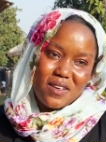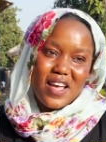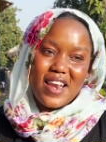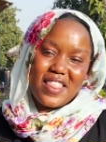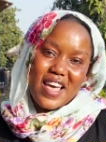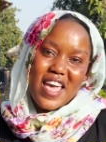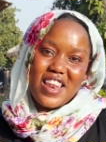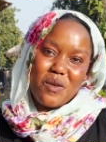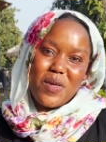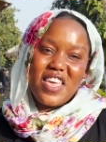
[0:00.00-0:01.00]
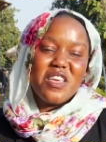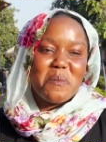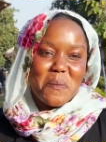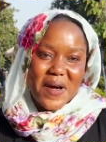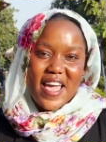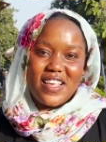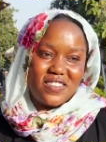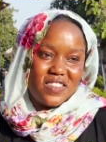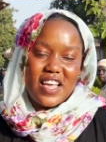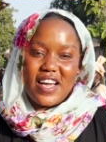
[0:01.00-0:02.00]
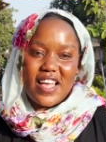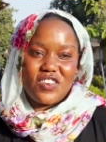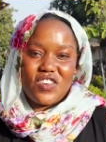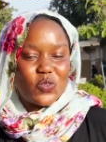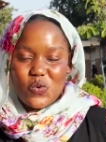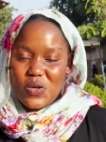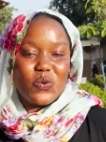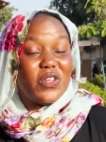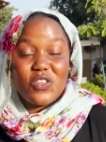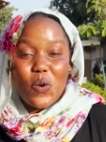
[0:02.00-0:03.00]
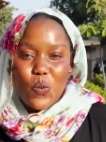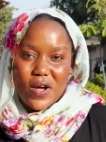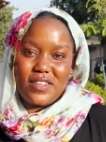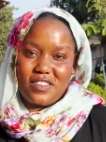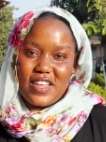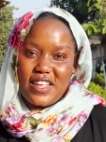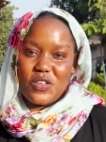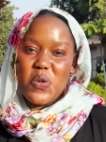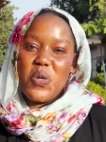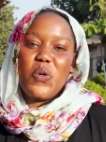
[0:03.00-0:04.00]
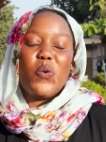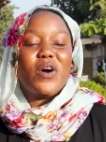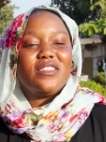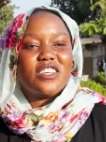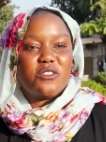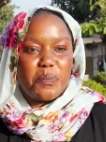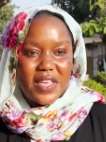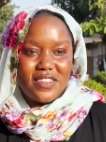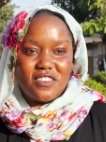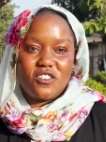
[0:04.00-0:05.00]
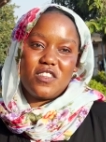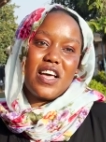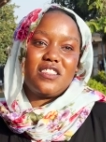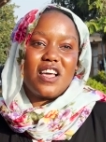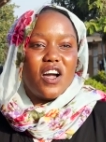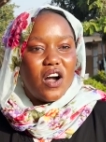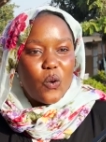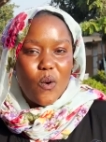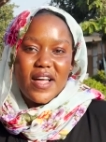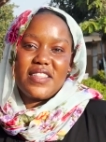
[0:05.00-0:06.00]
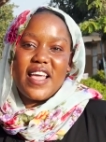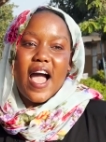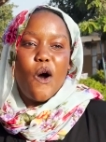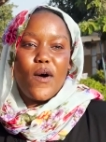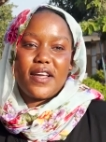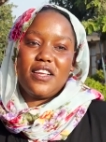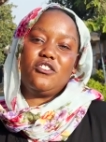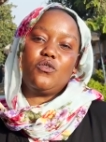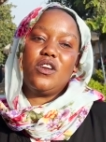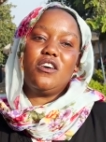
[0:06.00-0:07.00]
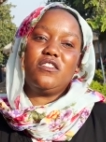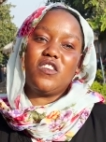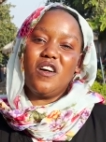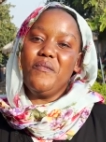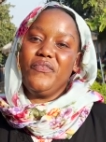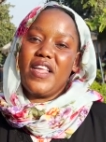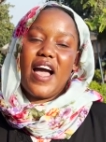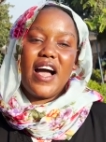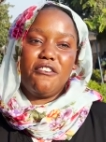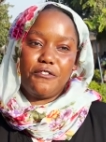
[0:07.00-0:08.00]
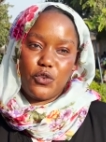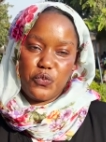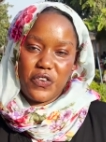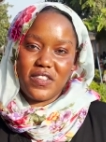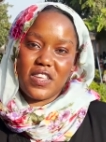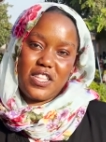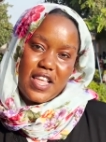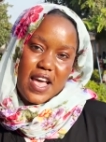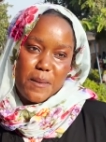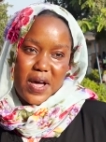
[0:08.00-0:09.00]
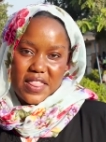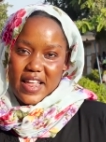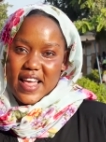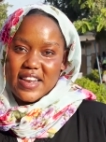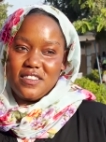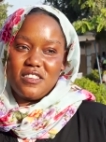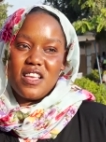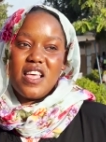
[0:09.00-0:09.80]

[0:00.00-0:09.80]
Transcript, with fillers: another enemy buys the country. We, we don't want that. We wanted peace so that one day our kids will also have to visit their motherlands